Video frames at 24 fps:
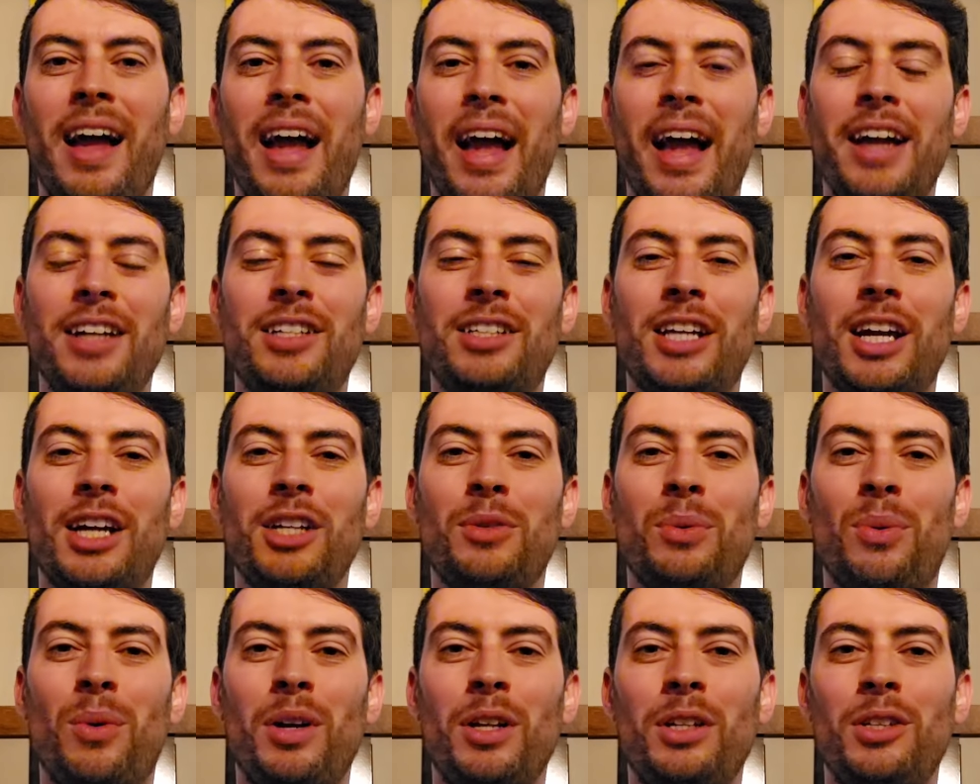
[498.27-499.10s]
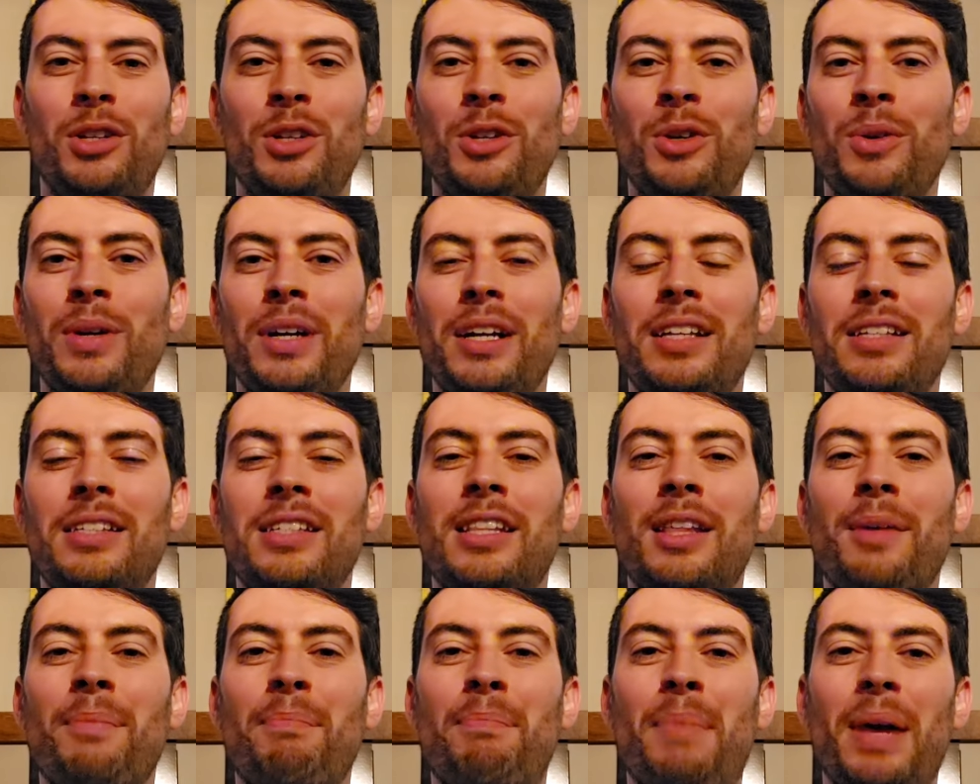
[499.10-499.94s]
HK22 is
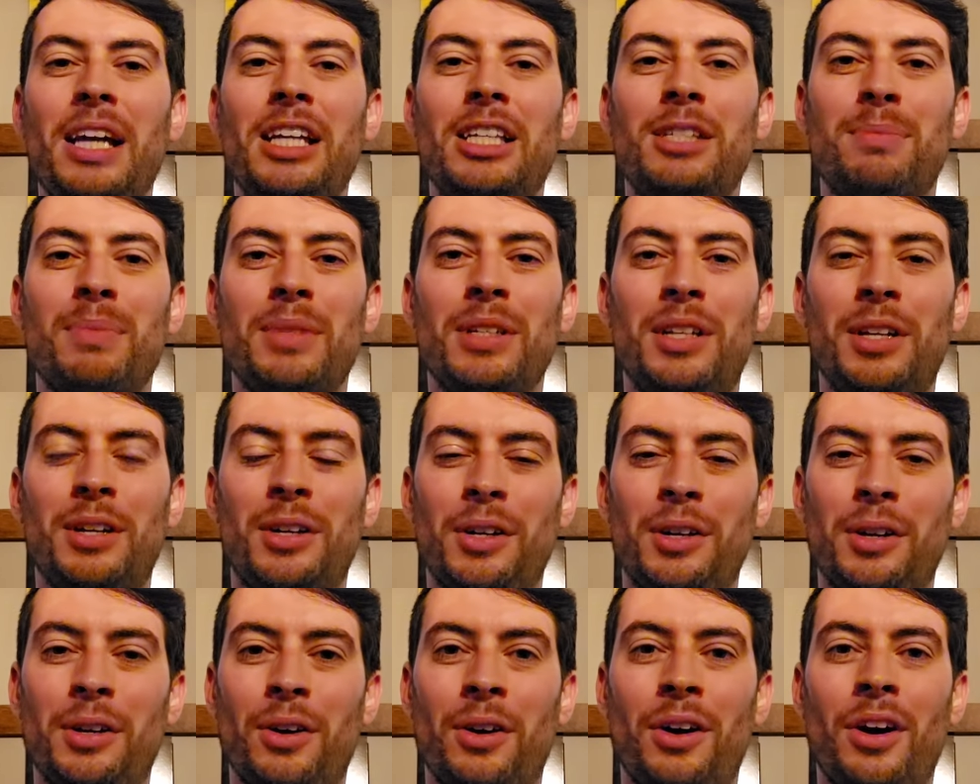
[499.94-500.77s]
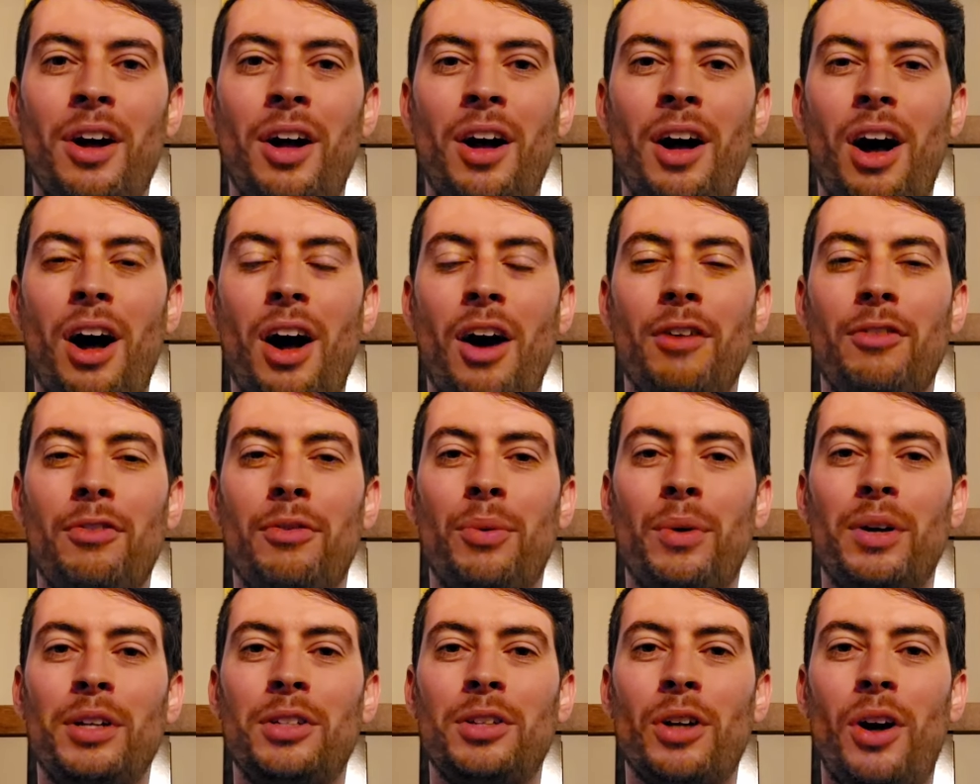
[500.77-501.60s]
the base material, of
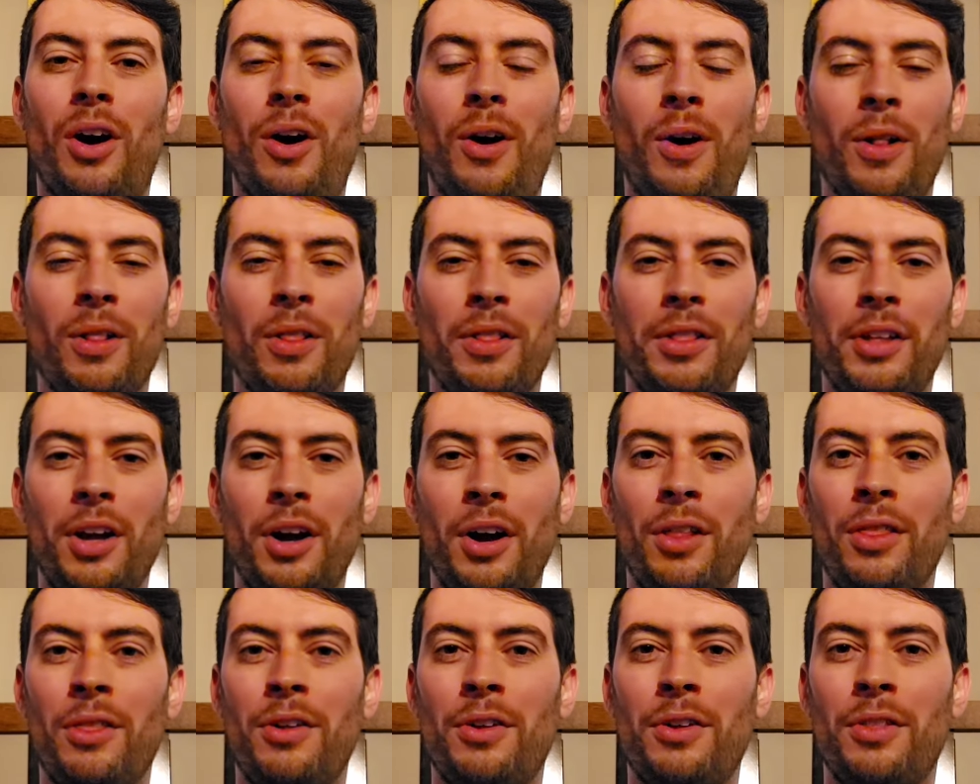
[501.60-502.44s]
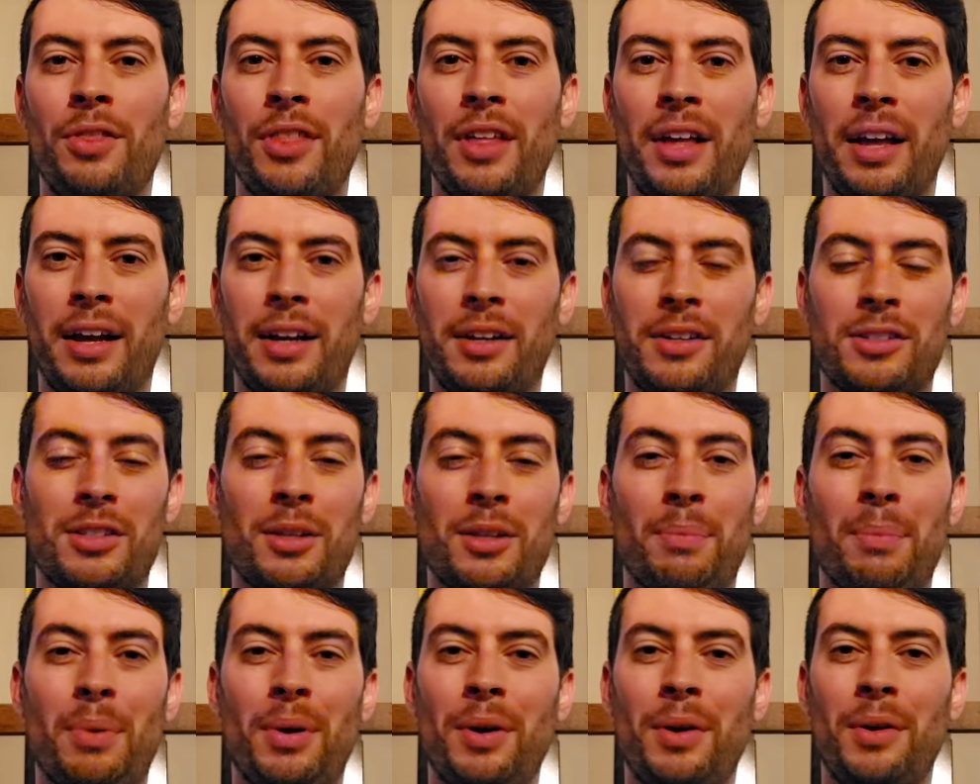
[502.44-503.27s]
which all the other things, the
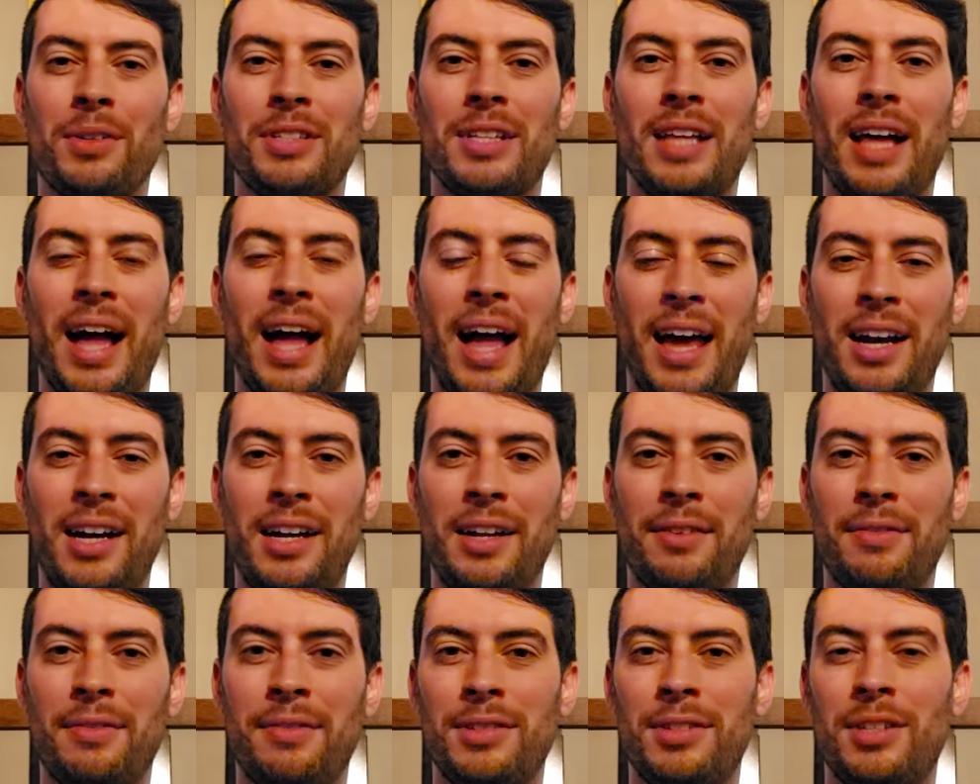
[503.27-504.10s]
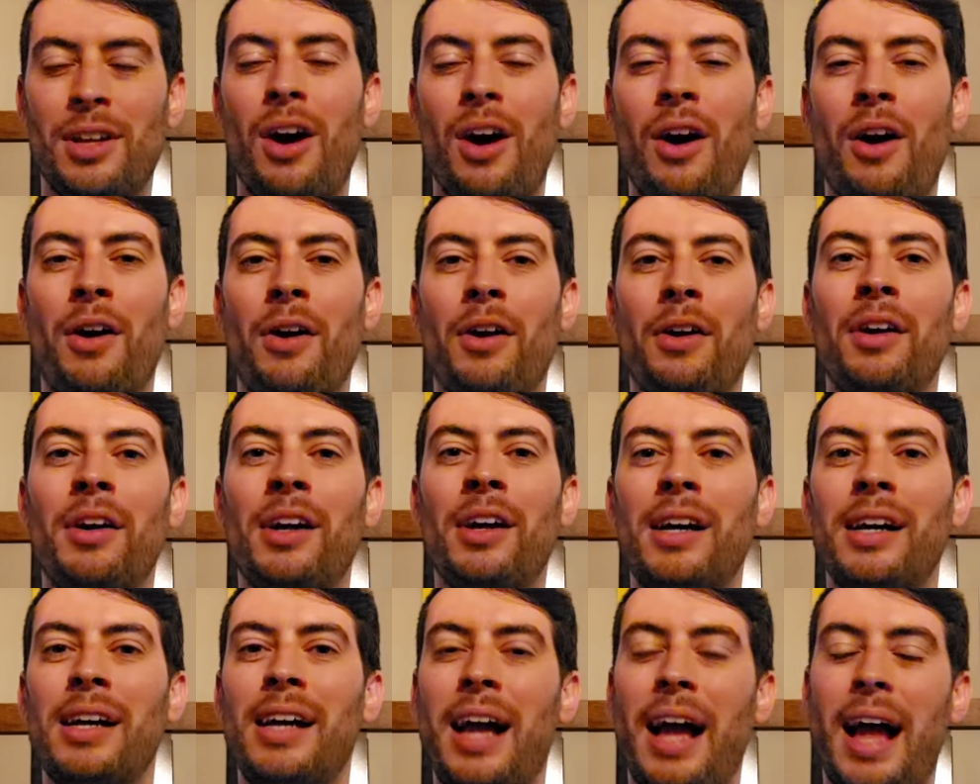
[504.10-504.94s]
pearls, the additives, are
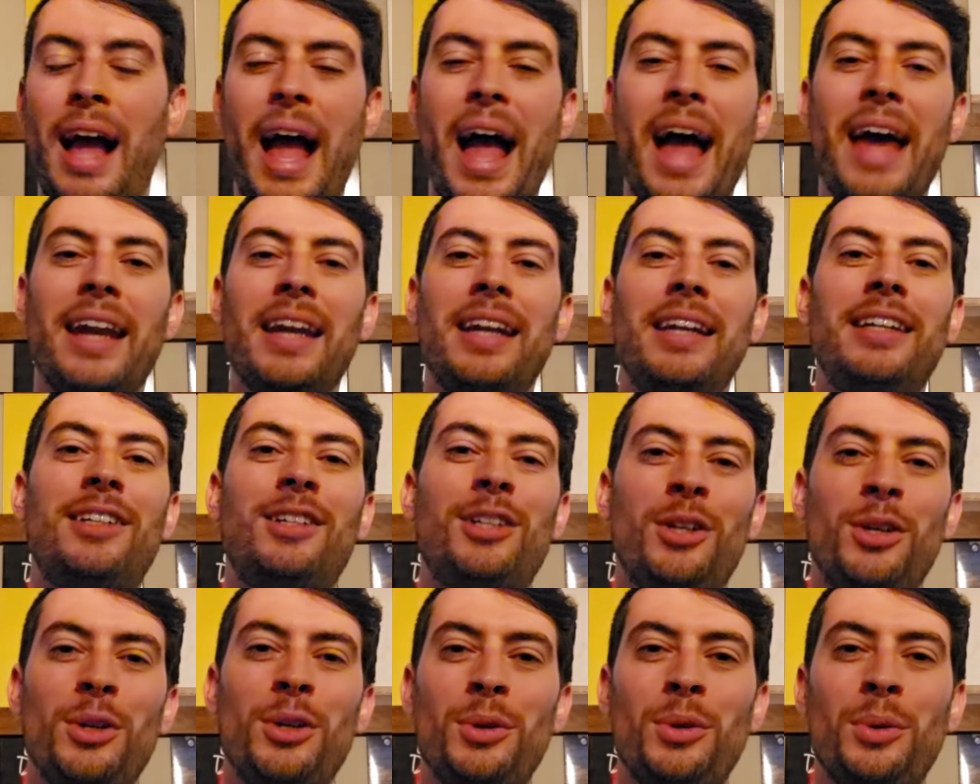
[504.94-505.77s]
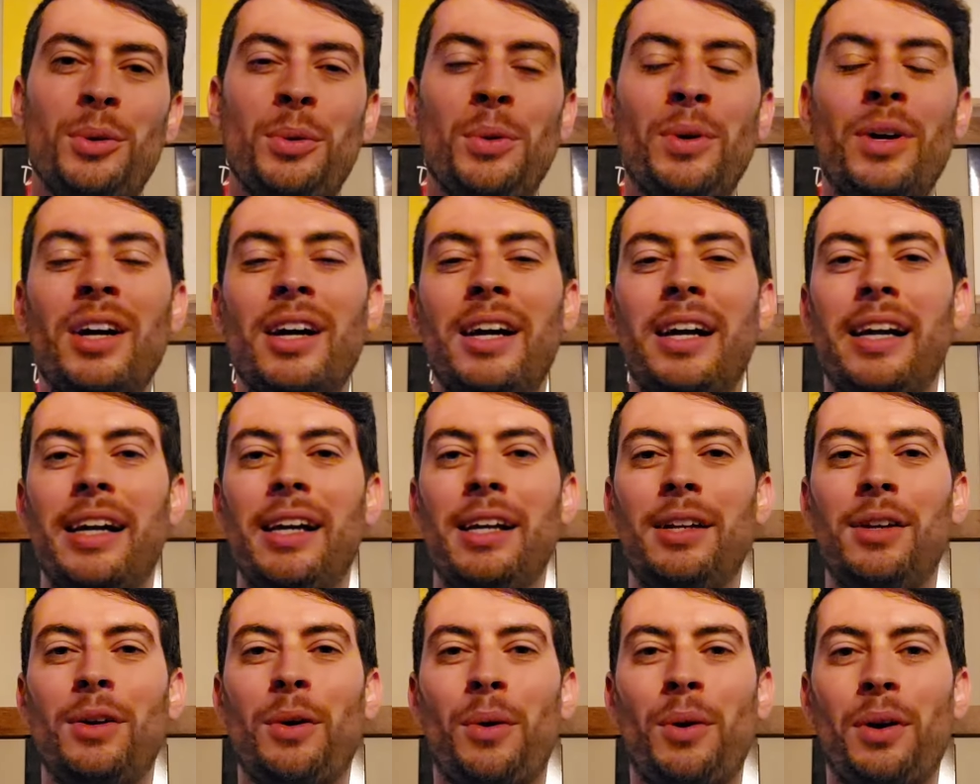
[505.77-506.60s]
added to
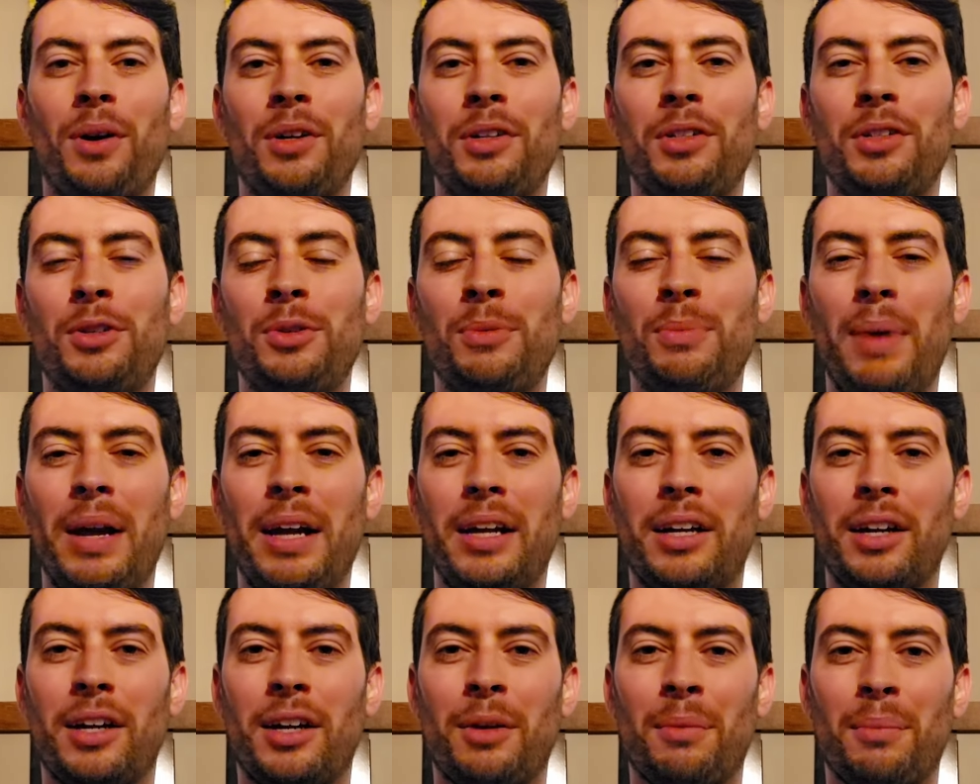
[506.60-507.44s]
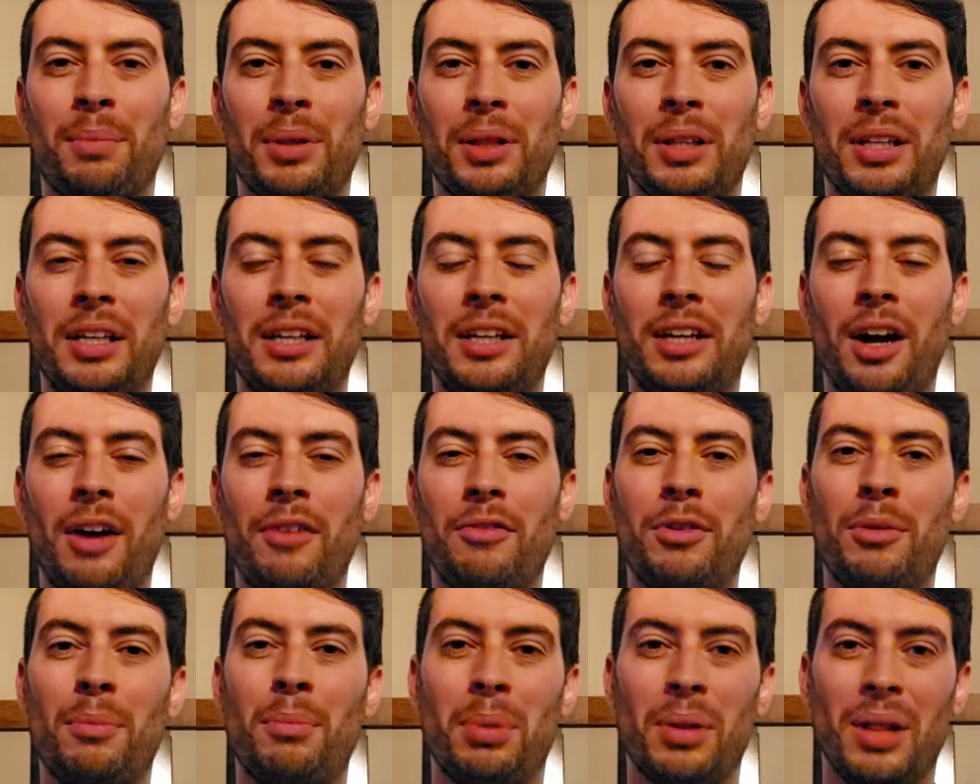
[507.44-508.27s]
in order to make a complete
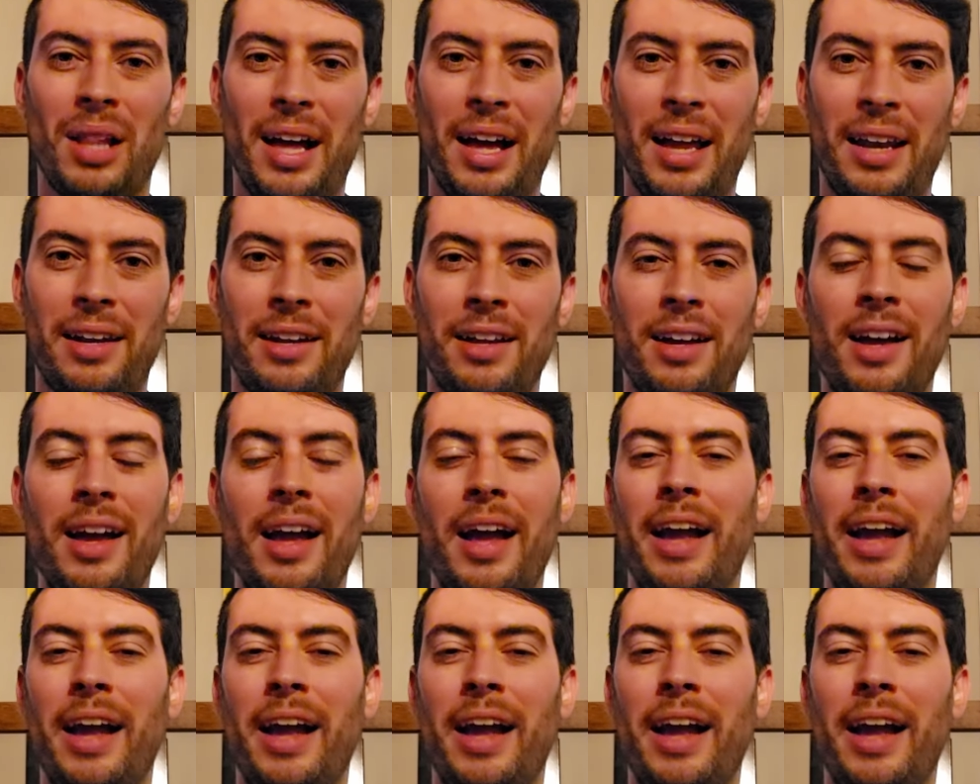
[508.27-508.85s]
cover blend.